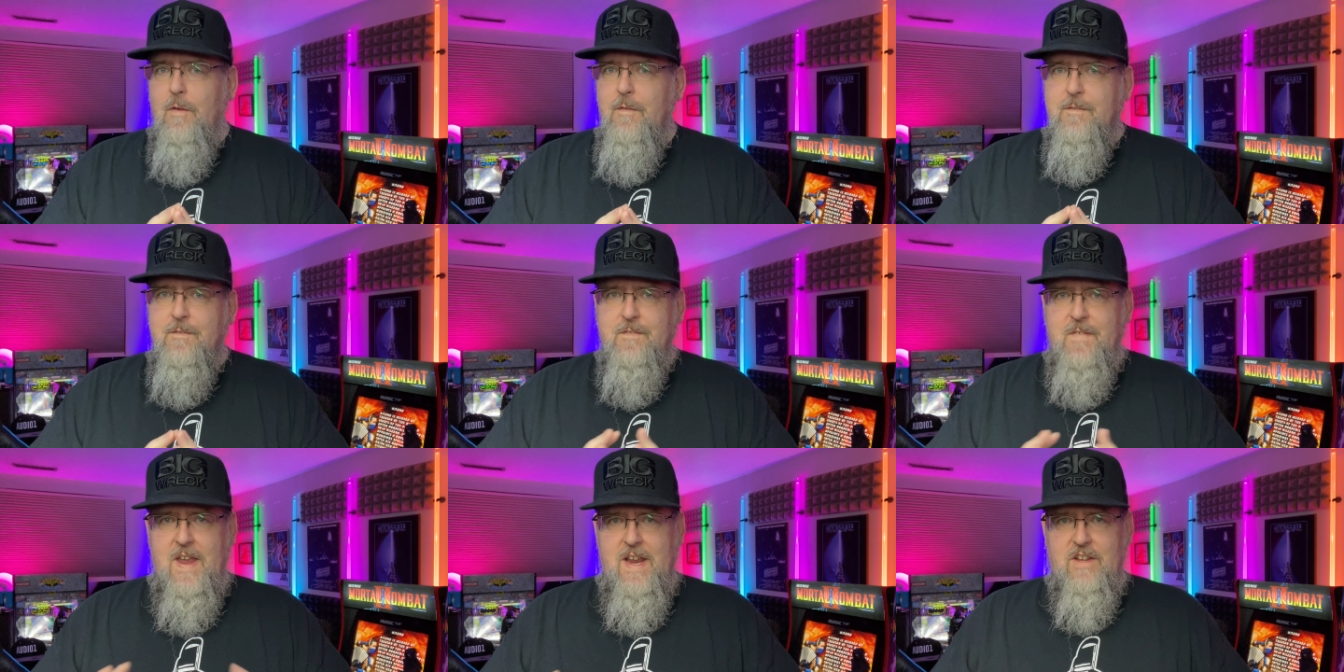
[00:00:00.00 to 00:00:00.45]

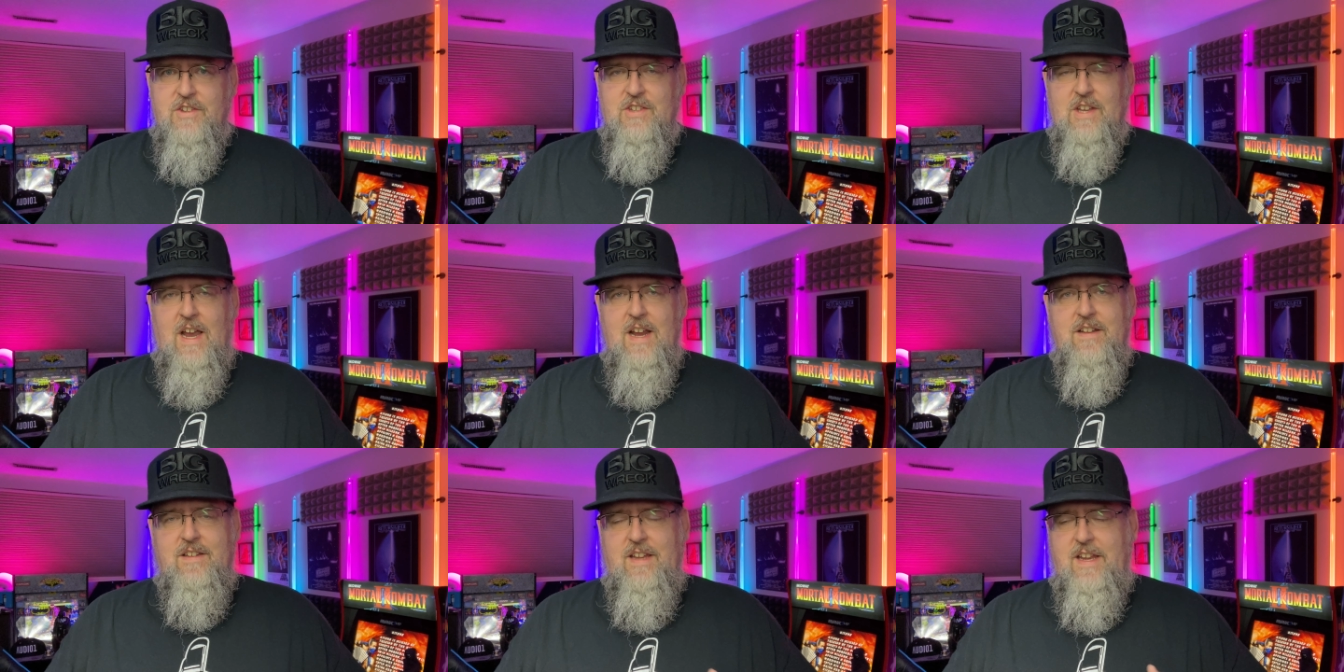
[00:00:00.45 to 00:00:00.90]
face
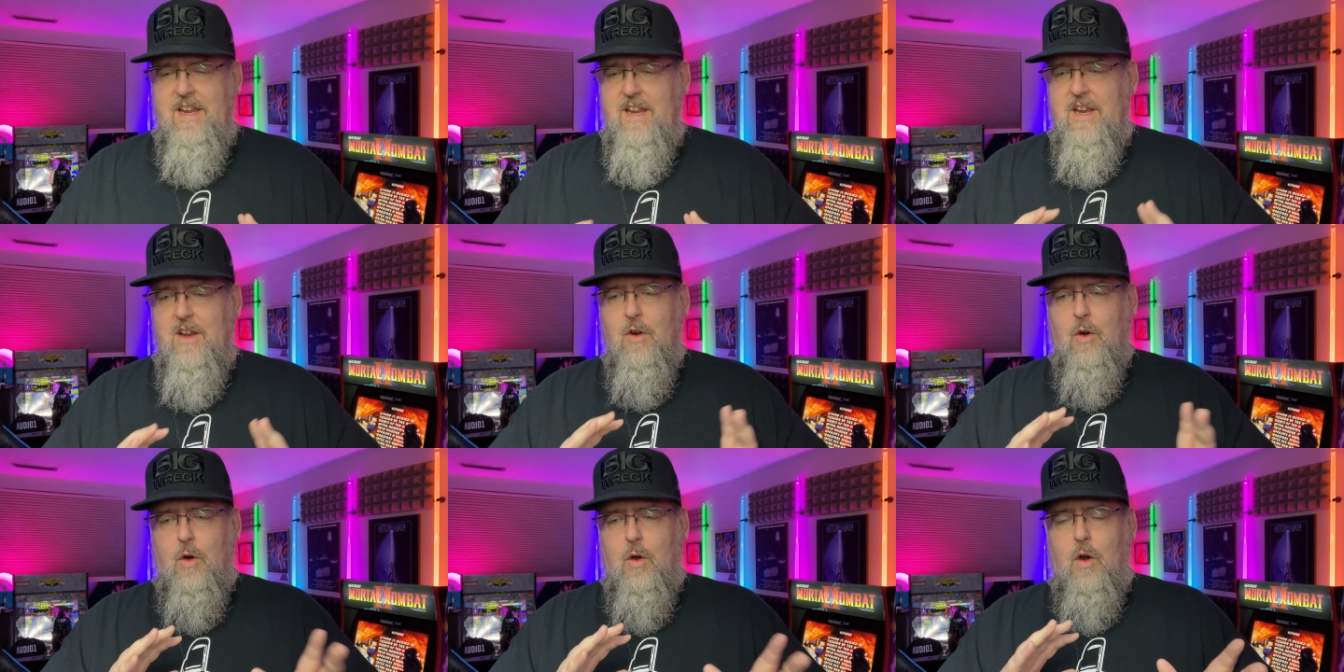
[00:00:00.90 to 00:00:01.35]

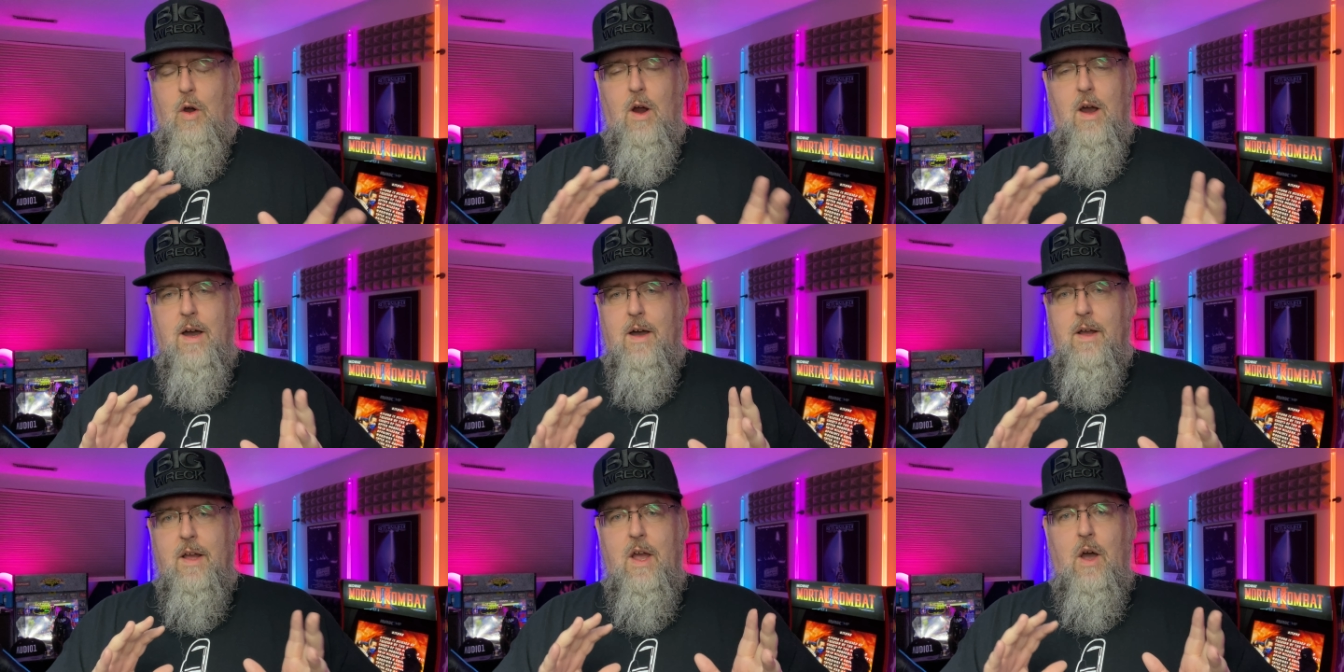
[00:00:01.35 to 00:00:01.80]
ID or
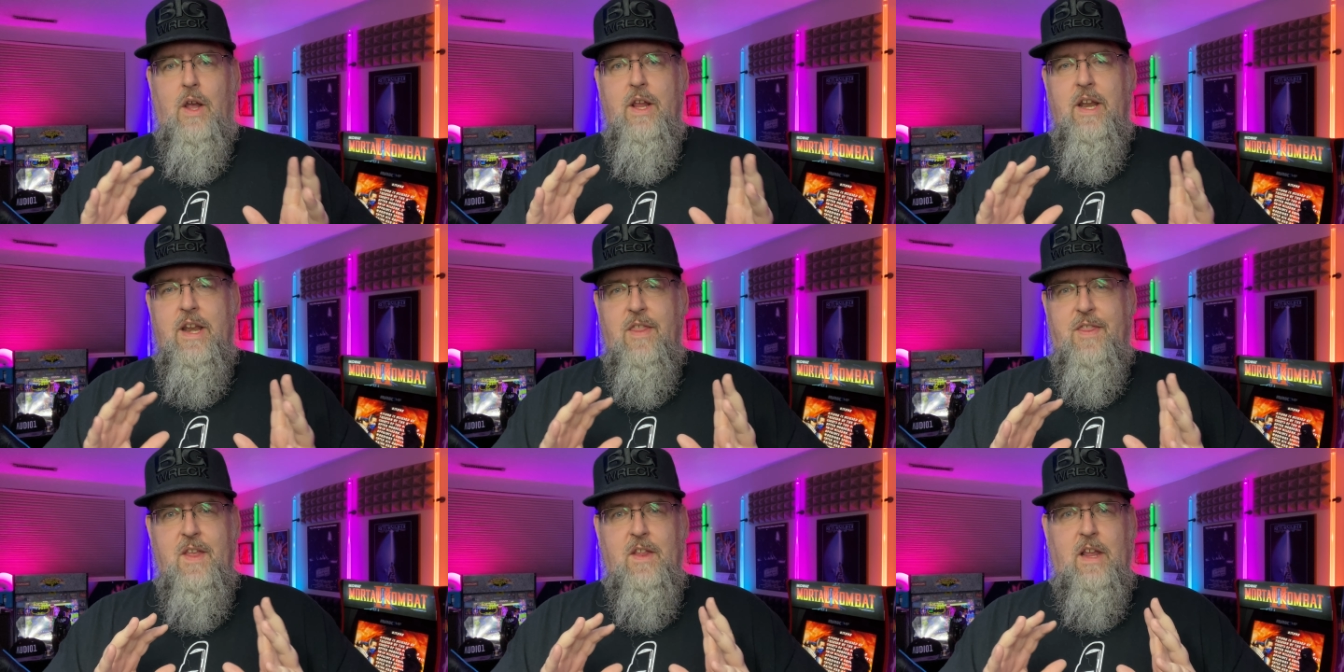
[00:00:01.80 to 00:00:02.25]
uh,
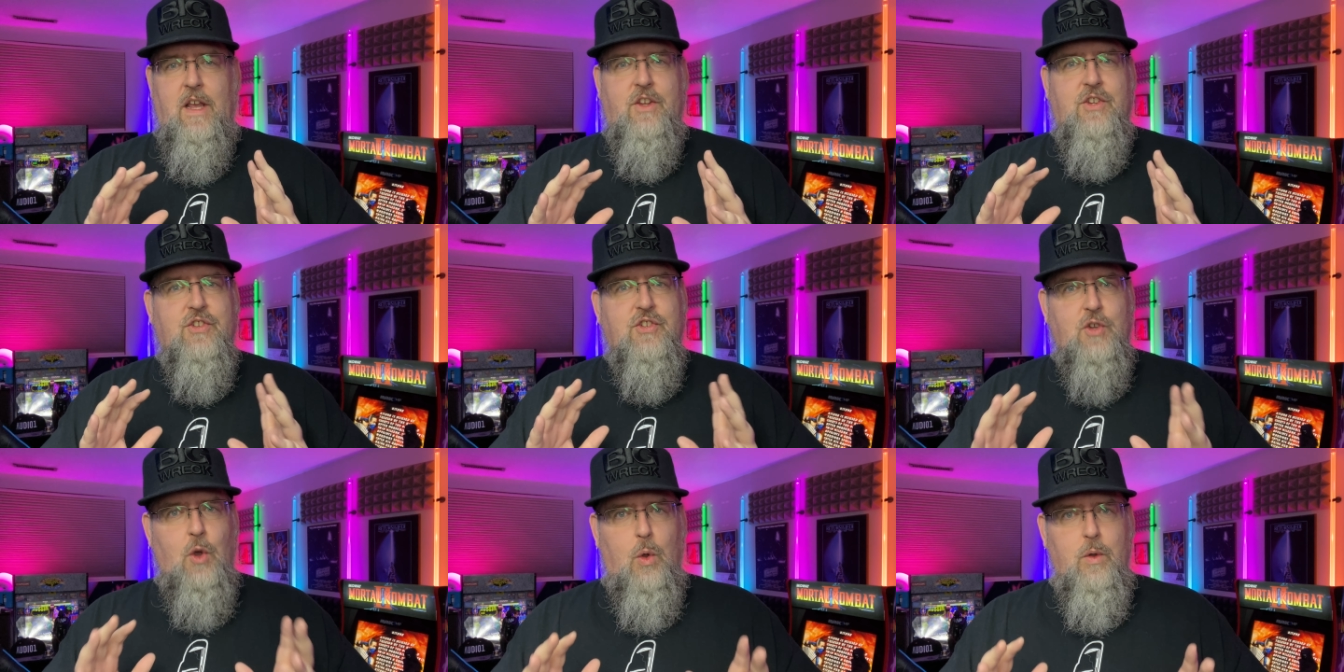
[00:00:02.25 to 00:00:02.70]
anything like
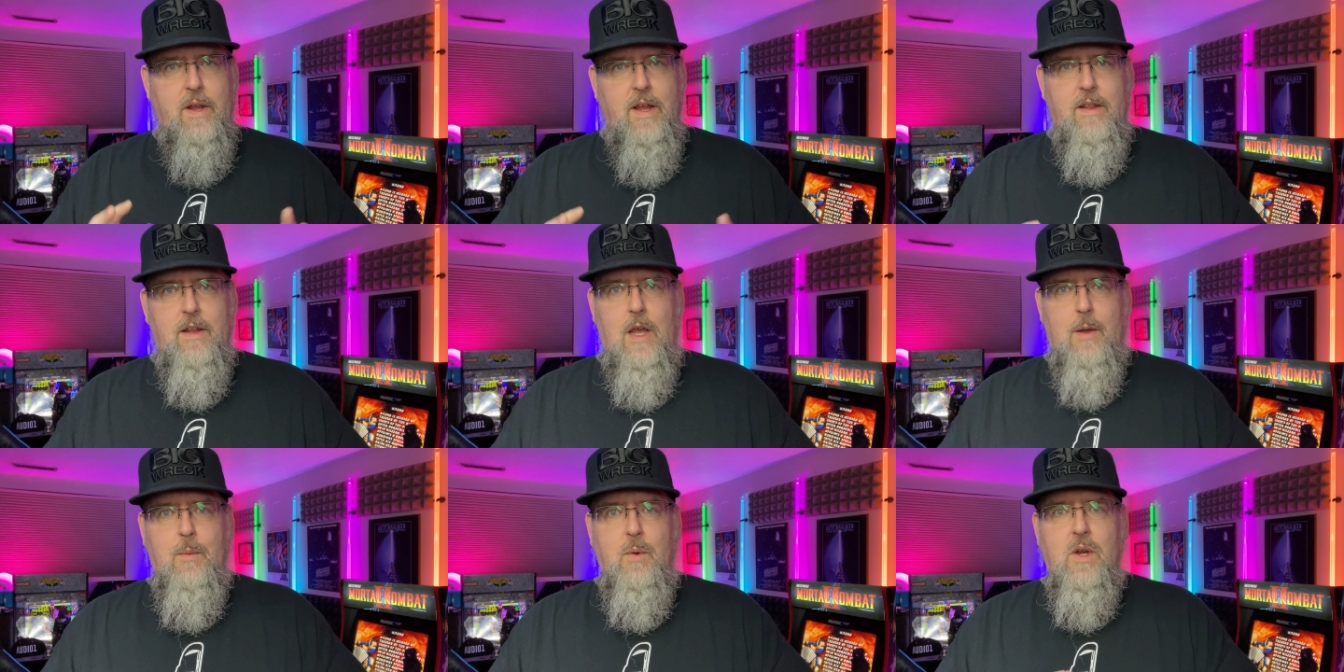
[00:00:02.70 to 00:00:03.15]
Soli
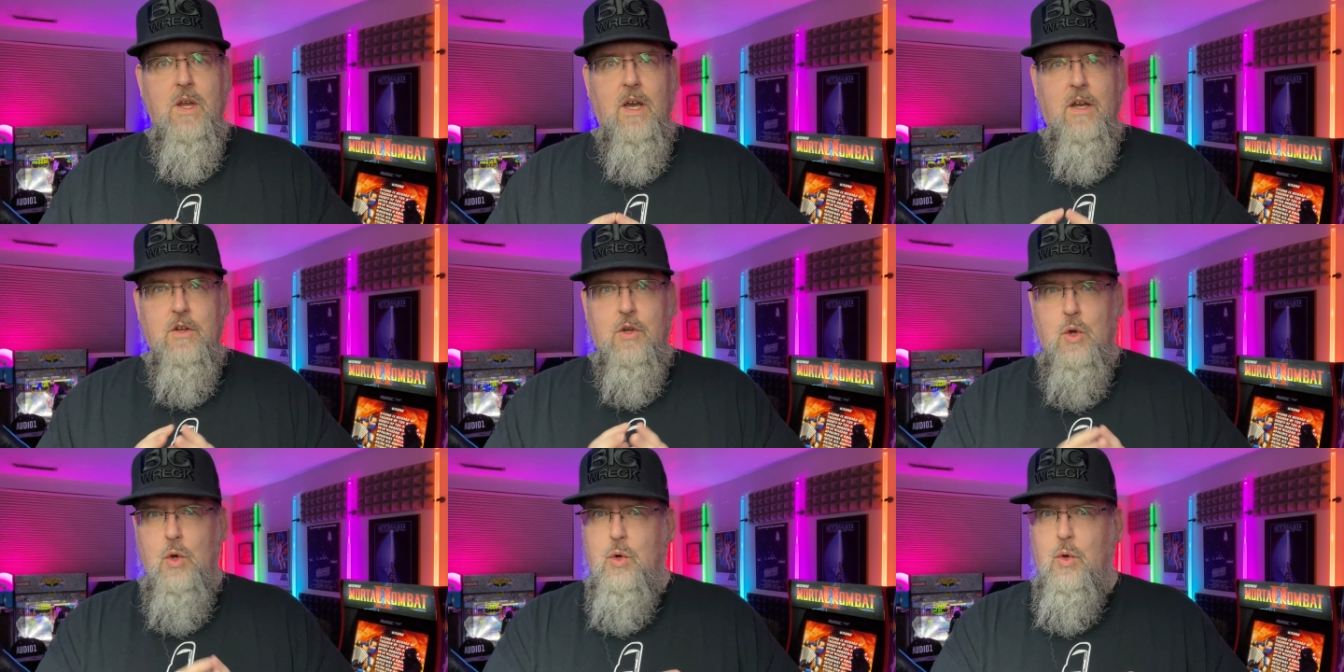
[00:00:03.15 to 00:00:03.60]
like uh,
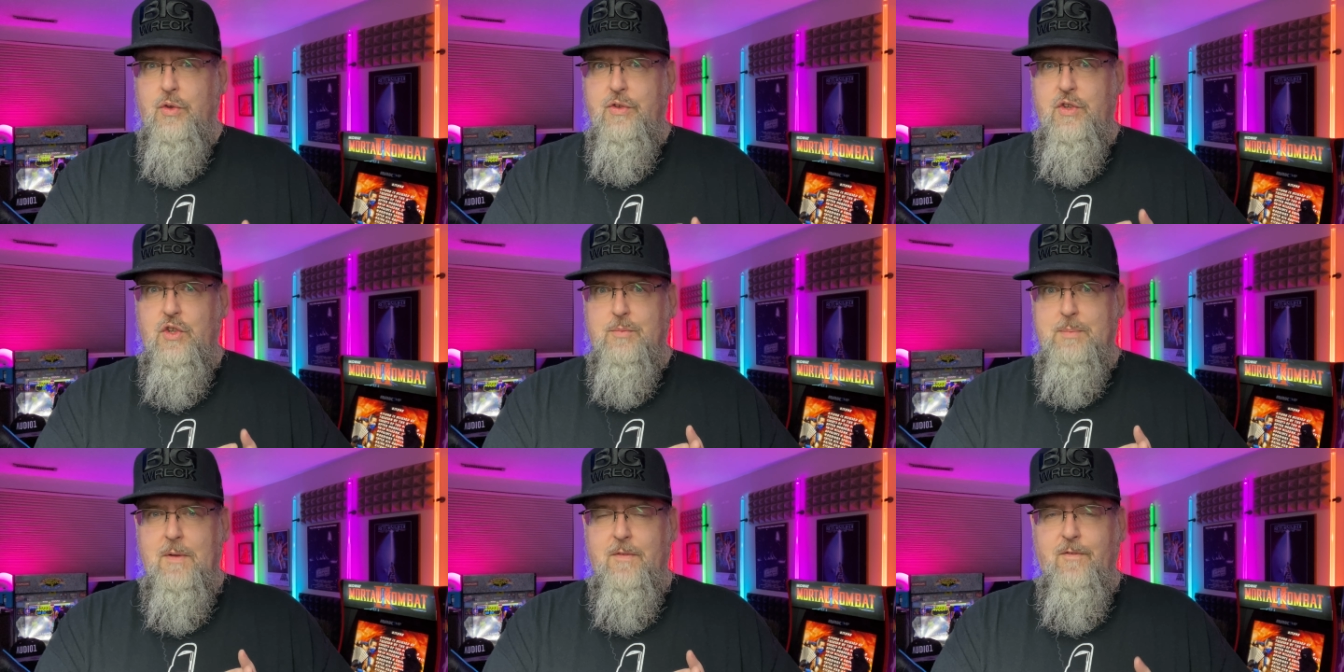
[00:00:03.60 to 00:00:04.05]
Google's
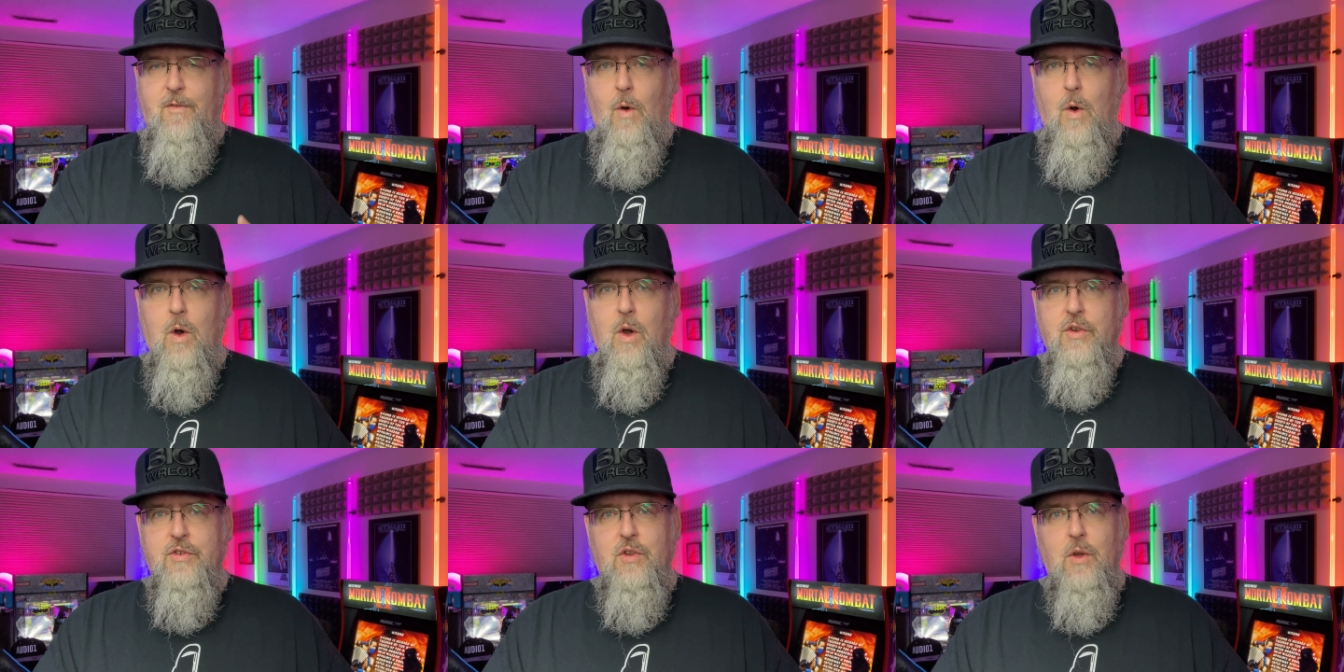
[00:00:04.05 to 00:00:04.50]
used
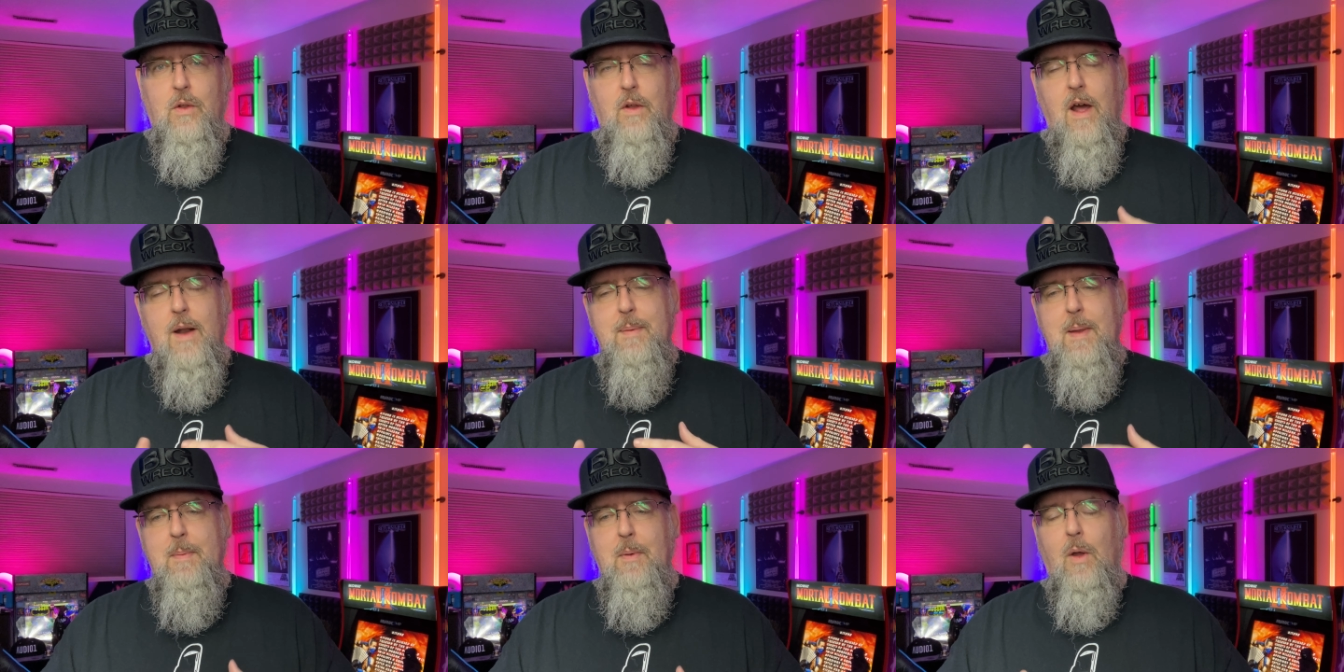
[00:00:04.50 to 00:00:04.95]
before. So a lot
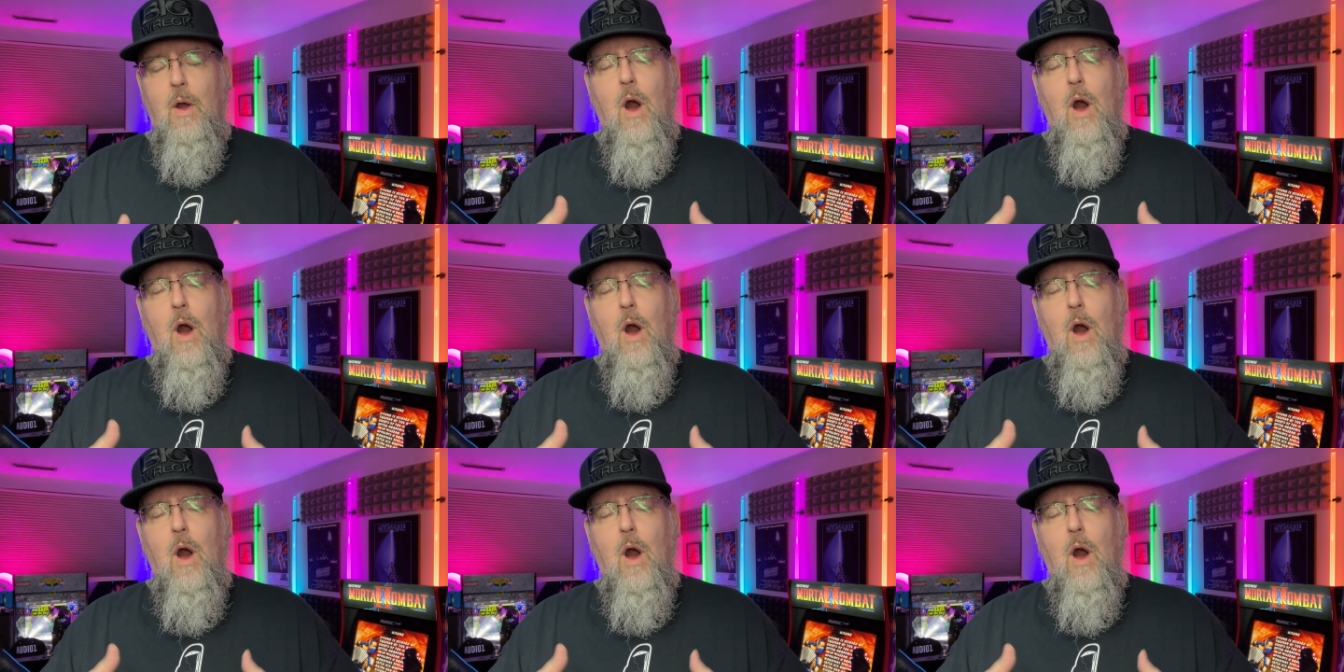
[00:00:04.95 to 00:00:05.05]
of people